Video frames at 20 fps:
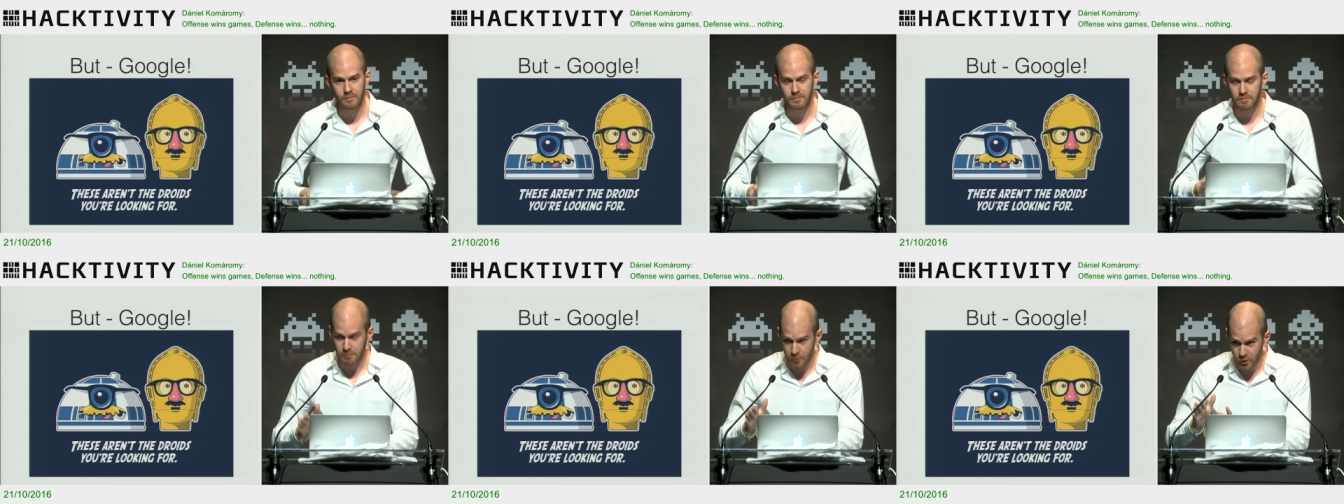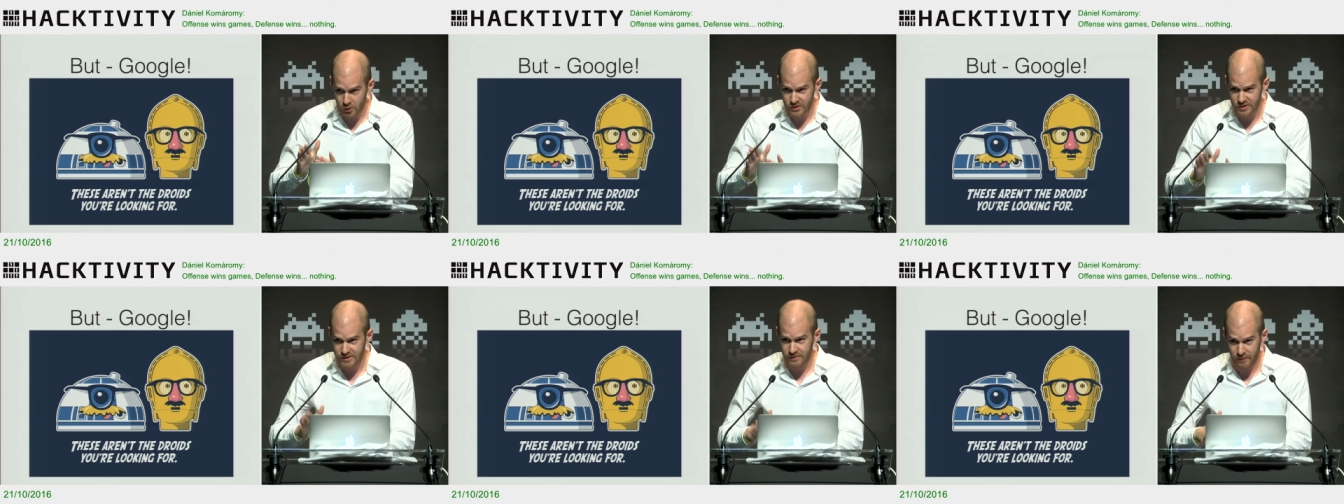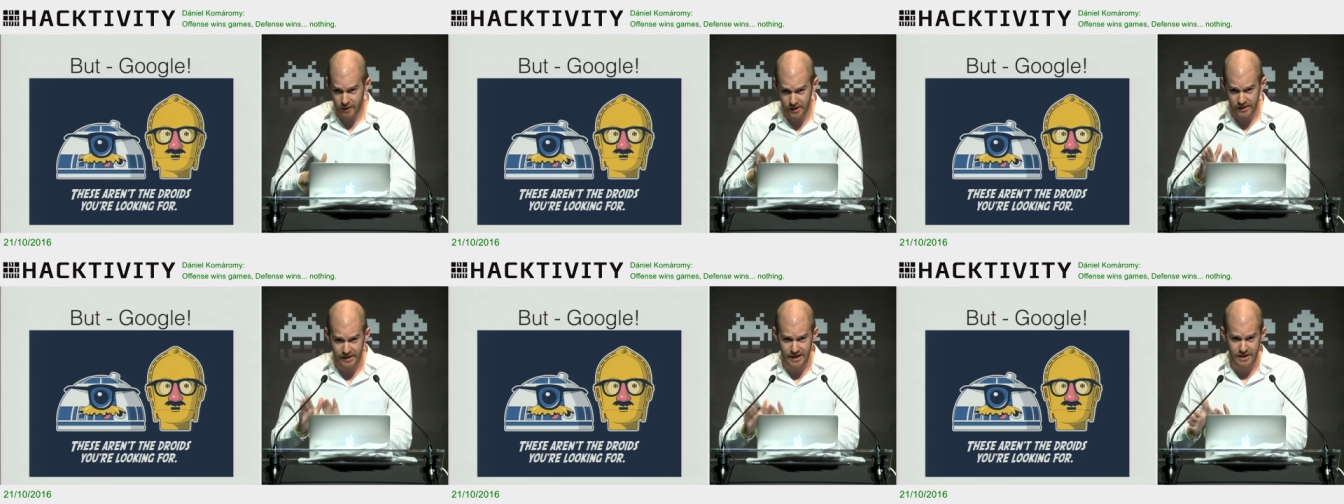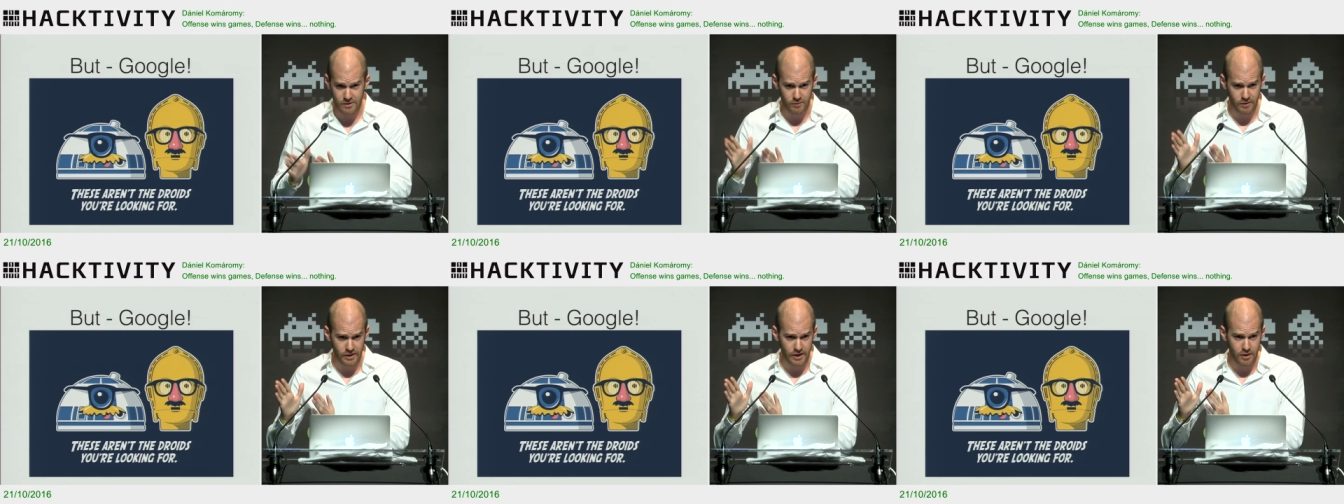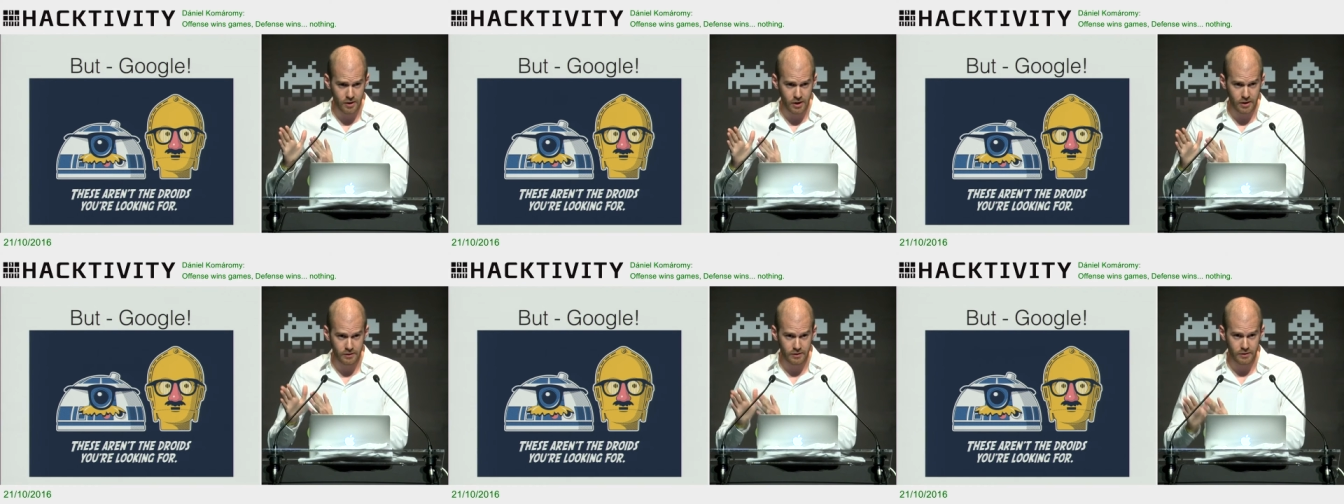mostly very narrowly
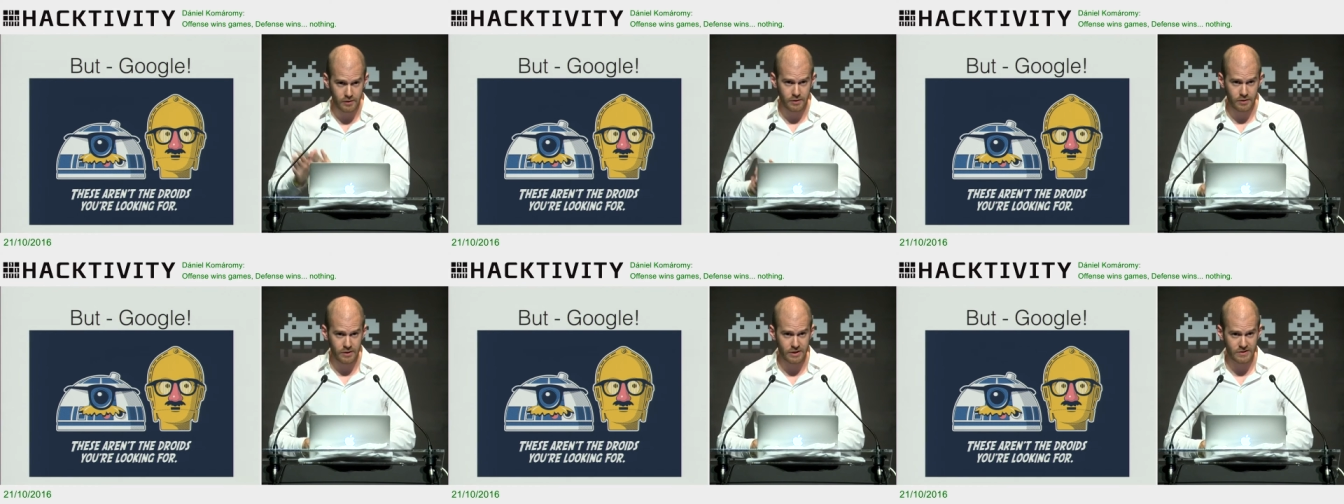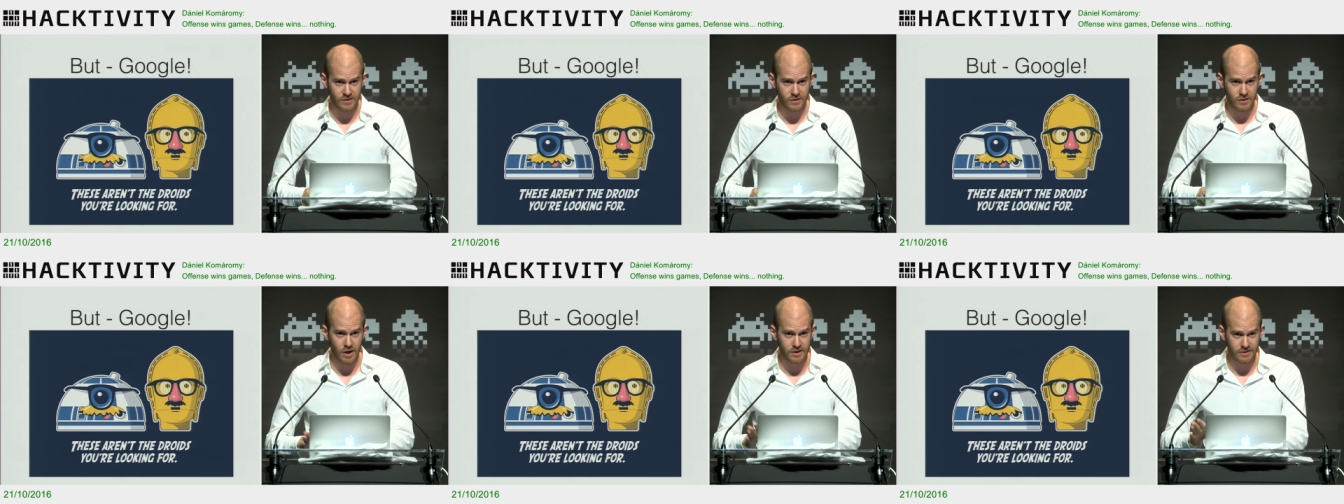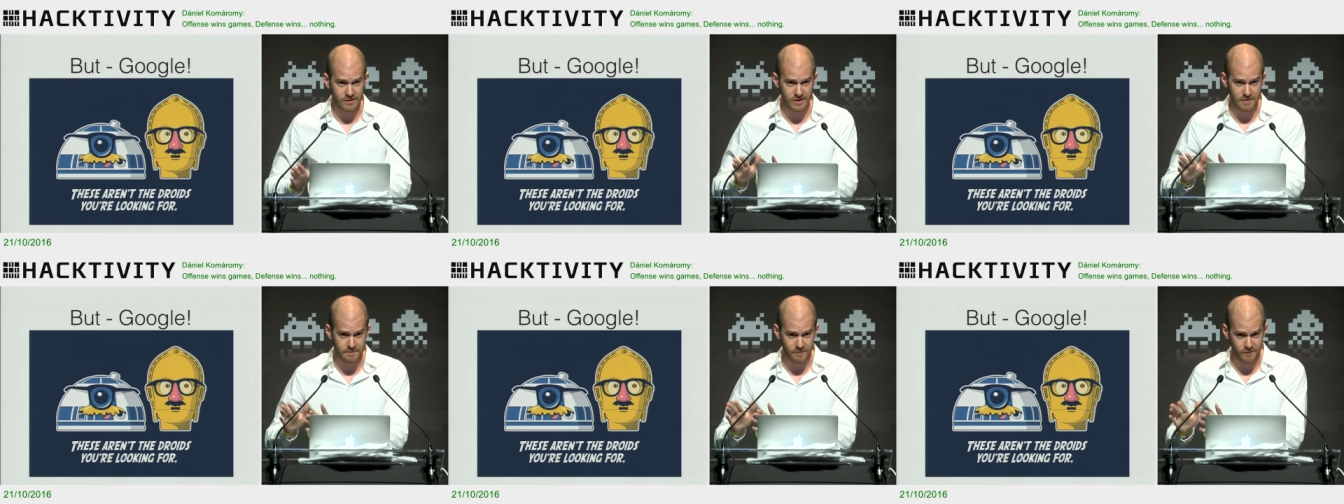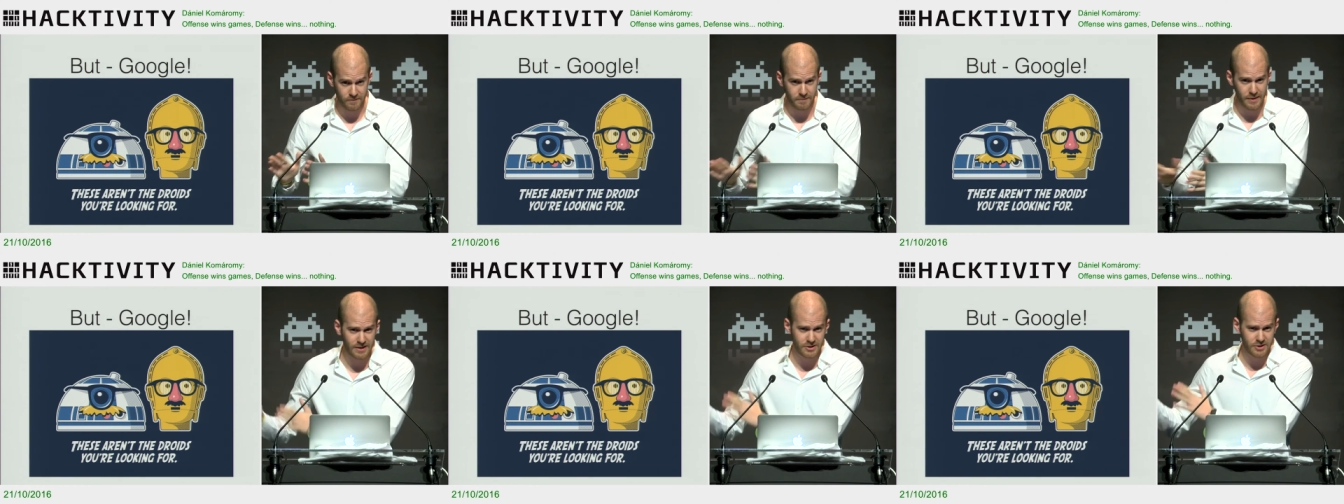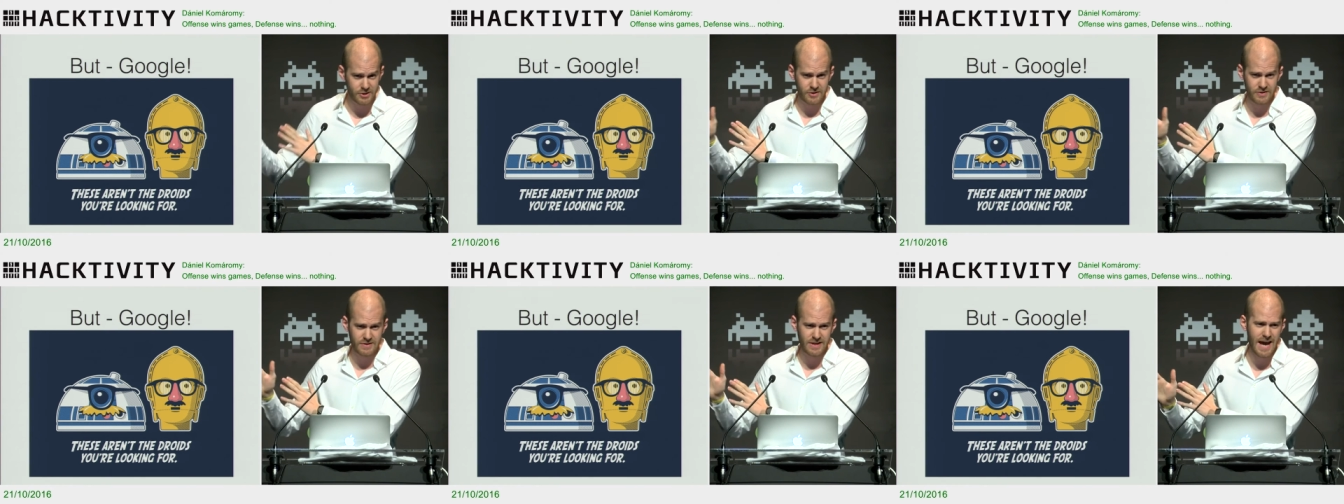on this concept of
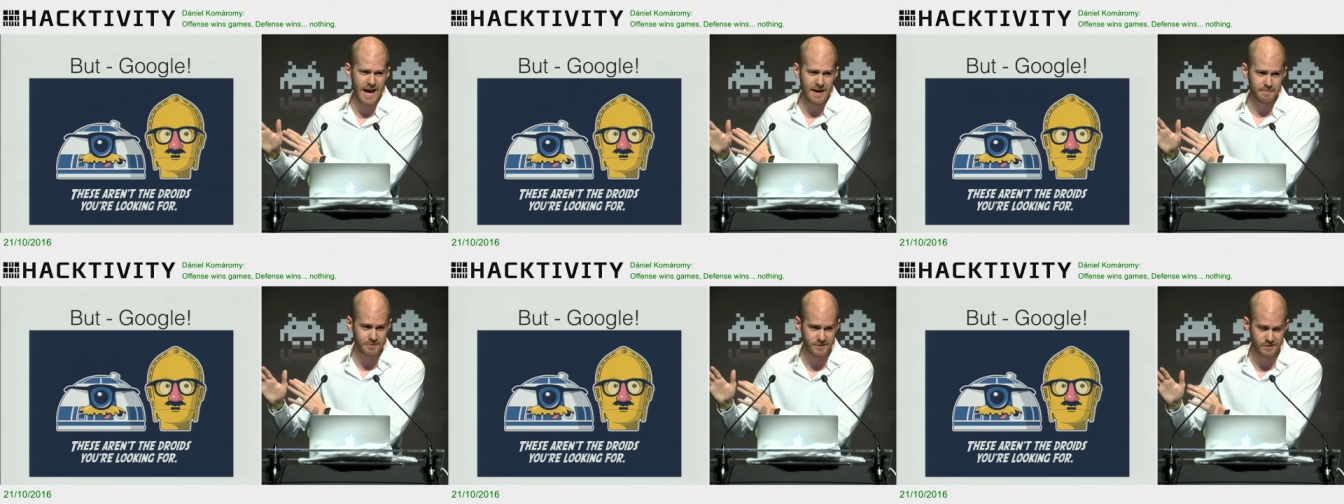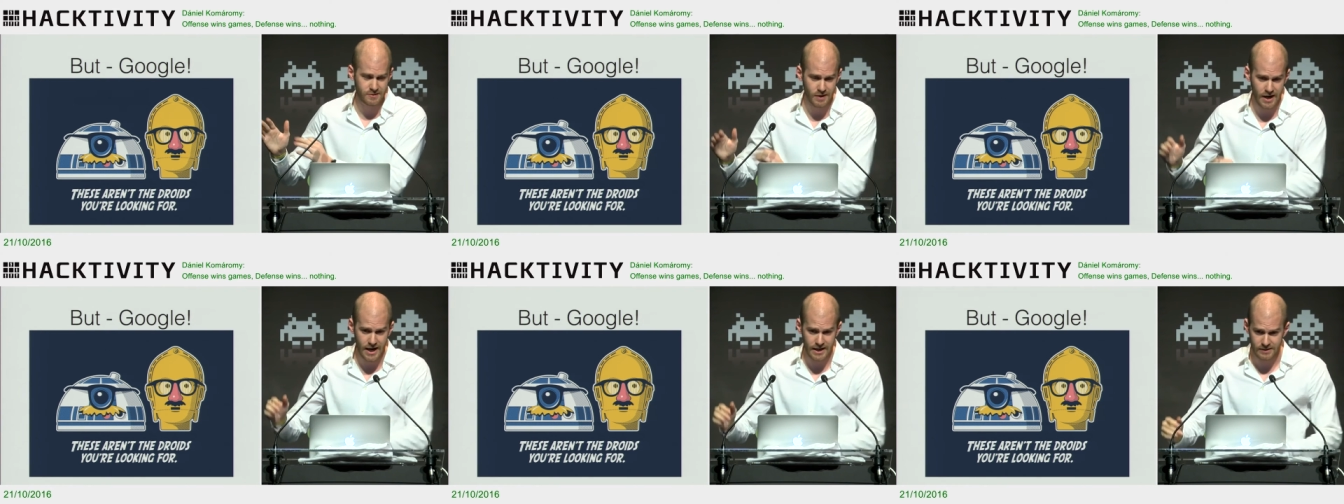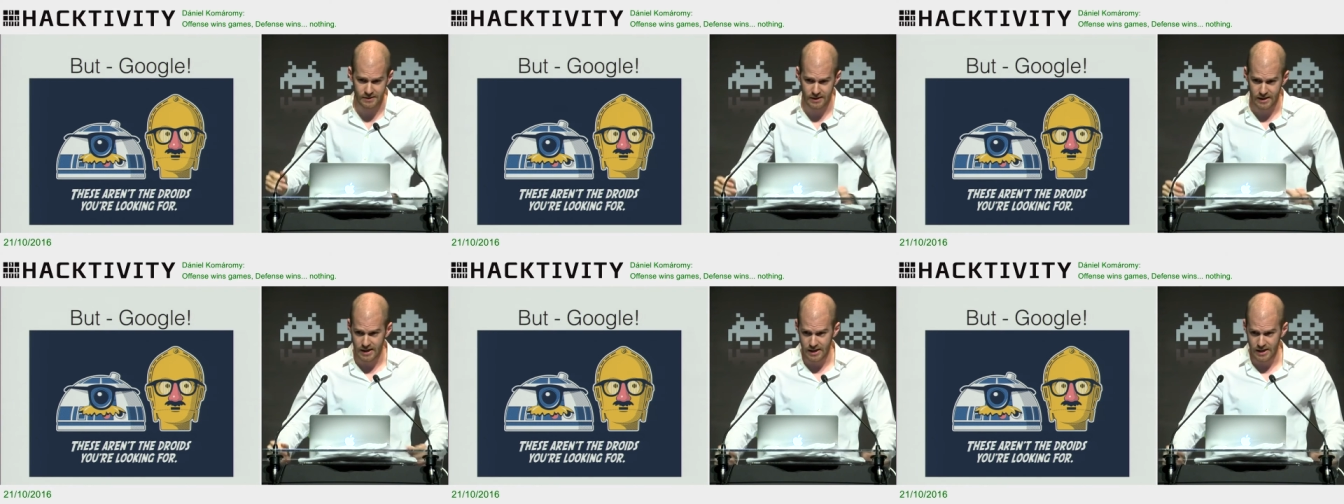malicious apps, right?